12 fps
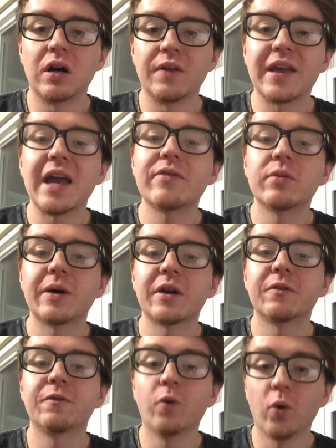they have about a
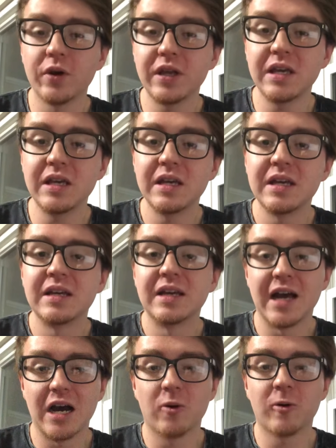
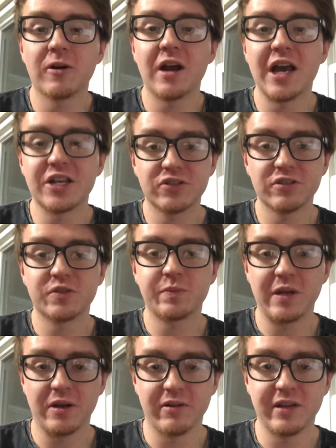40-hour estrus
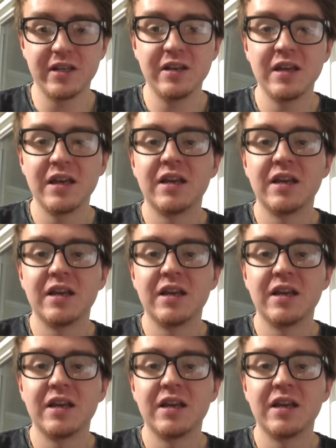period.